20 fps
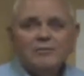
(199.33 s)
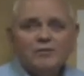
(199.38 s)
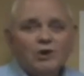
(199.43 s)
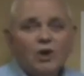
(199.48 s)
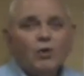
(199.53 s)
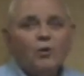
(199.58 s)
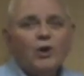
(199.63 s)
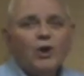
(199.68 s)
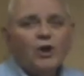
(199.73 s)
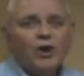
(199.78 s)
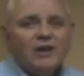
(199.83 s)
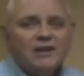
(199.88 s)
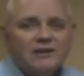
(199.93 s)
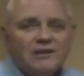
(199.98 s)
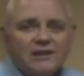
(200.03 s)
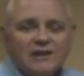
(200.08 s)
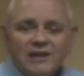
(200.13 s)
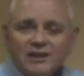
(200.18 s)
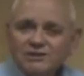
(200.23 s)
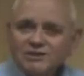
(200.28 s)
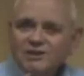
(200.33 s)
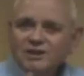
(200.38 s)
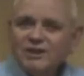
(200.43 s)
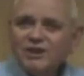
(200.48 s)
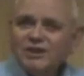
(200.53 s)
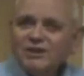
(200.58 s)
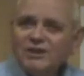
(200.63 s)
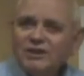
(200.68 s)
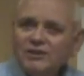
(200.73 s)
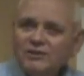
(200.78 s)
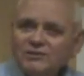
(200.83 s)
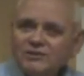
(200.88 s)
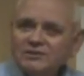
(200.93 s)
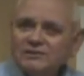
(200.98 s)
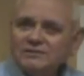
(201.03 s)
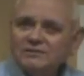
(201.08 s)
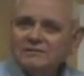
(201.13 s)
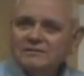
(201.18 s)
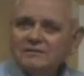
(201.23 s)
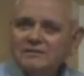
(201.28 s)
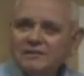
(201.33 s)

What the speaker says: Don't worry, here's the good news.